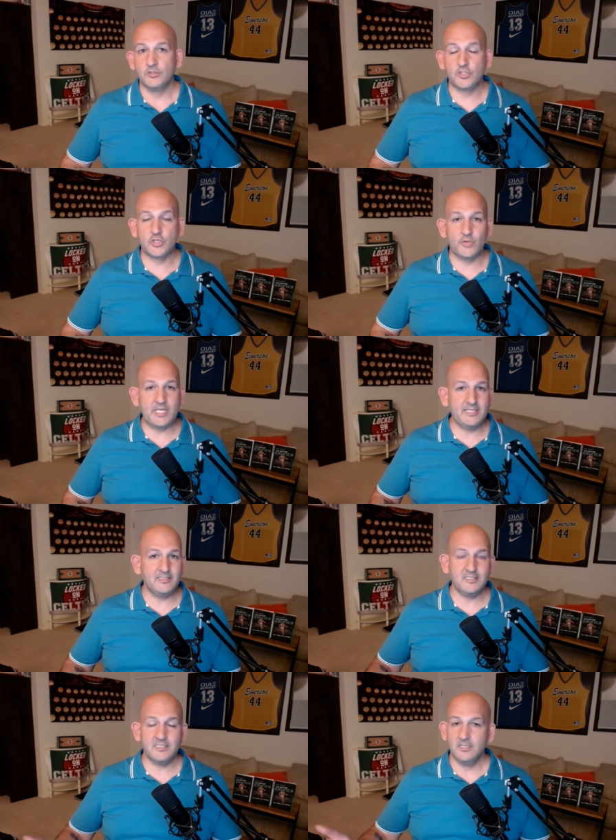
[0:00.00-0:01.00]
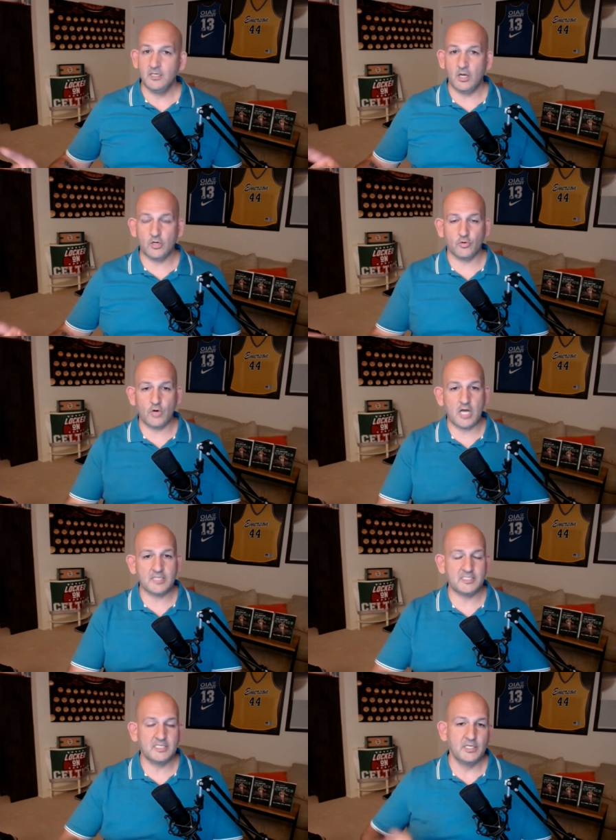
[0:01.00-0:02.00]
screens
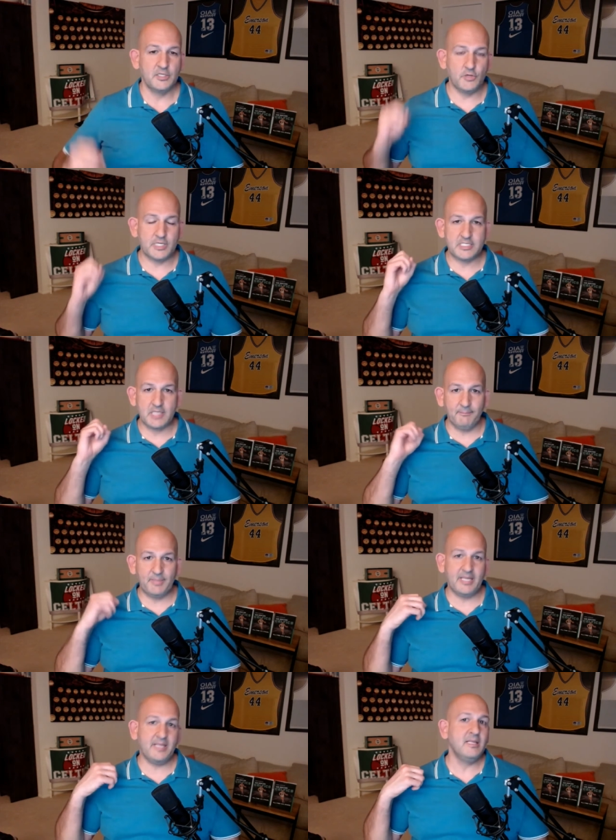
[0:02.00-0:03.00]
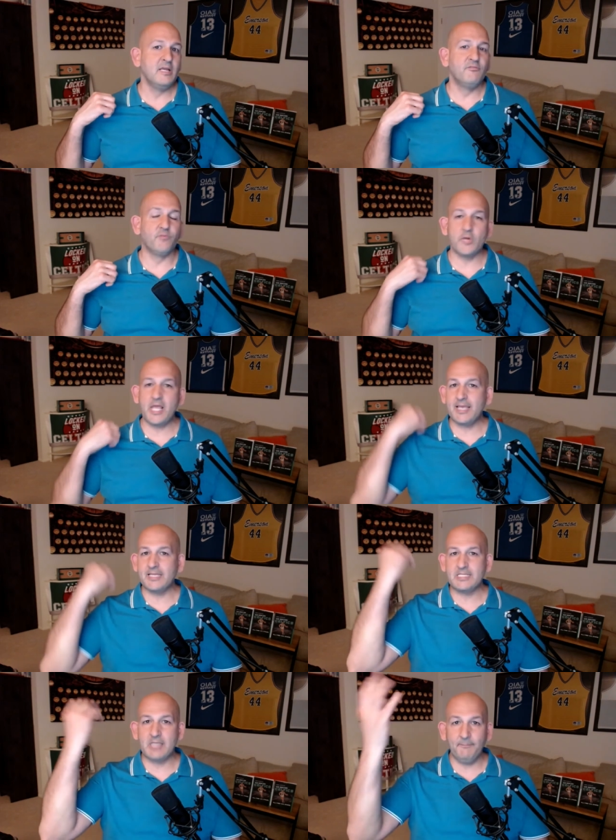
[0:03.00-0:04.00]
across. You can dump it in. Fournier
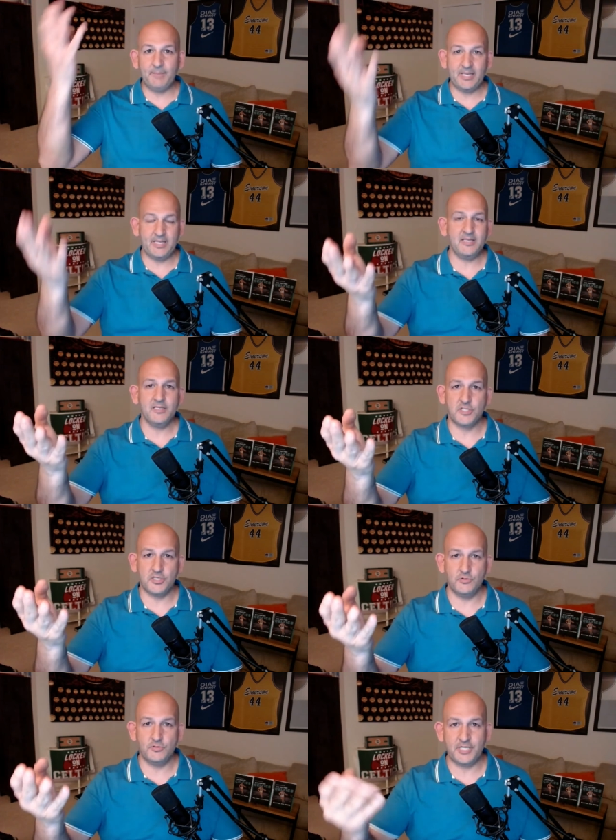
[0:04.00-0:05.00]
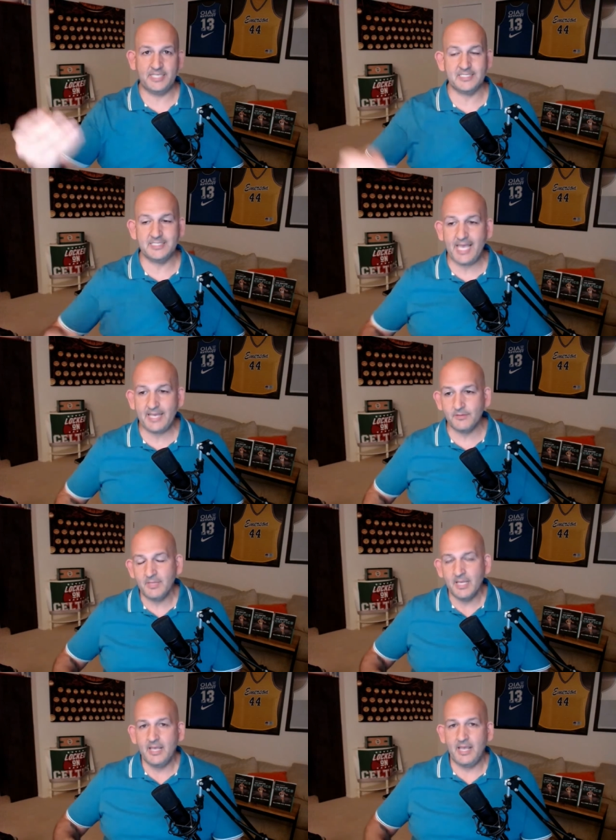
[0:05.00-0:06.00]
can dump it in to Jayson
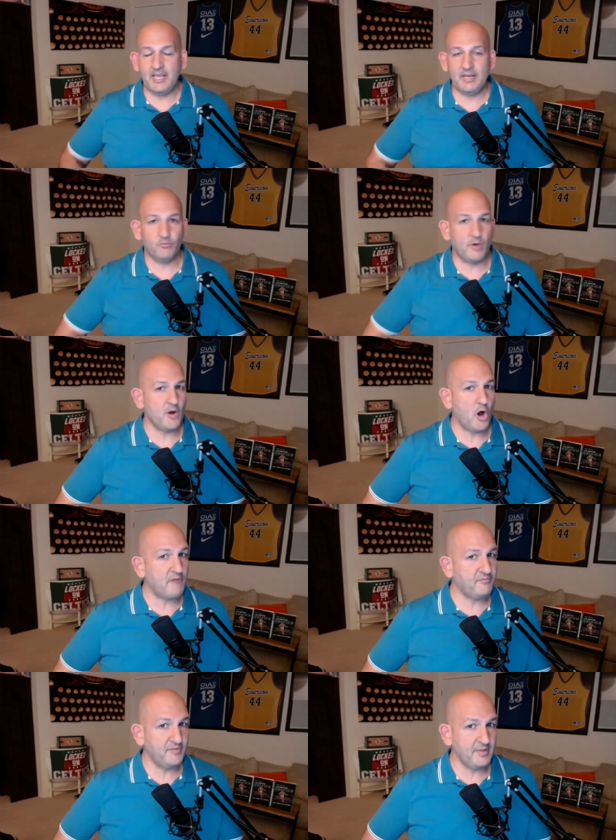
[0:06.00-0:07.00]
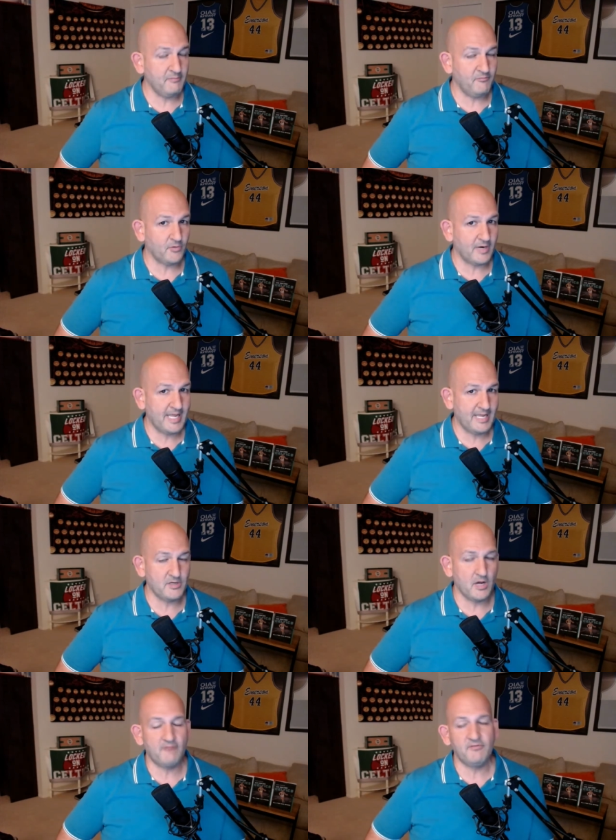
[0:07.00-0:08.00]
Tatum and run off of him for a
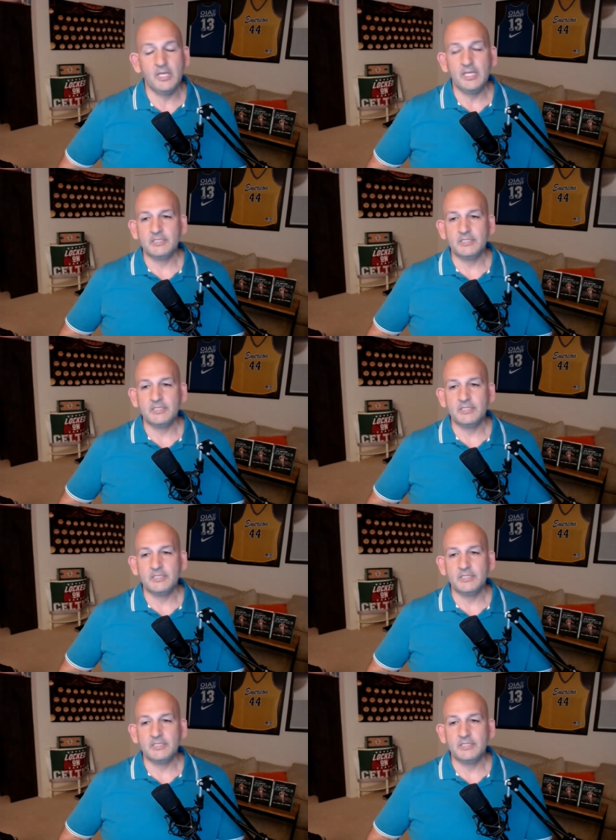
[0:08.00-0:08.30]
handoff.